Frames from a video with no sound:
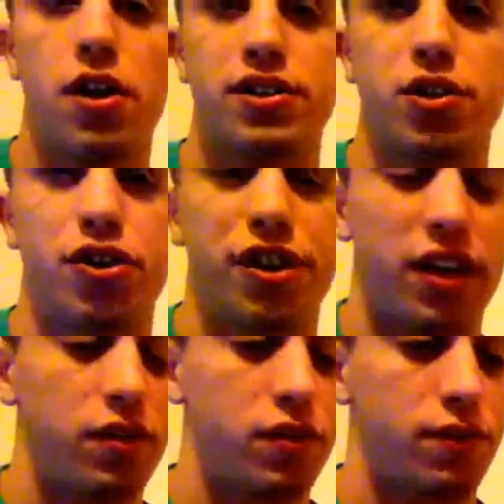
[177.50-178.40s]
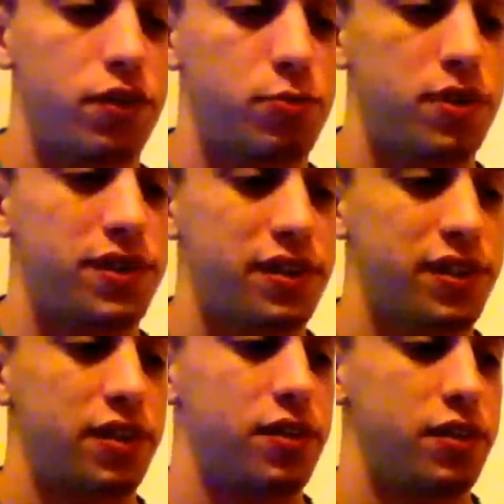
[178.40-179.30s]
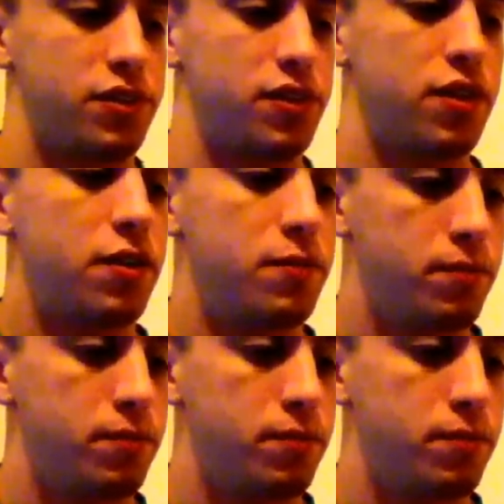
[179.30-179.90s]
Alright, so altogether the first part sounds like this.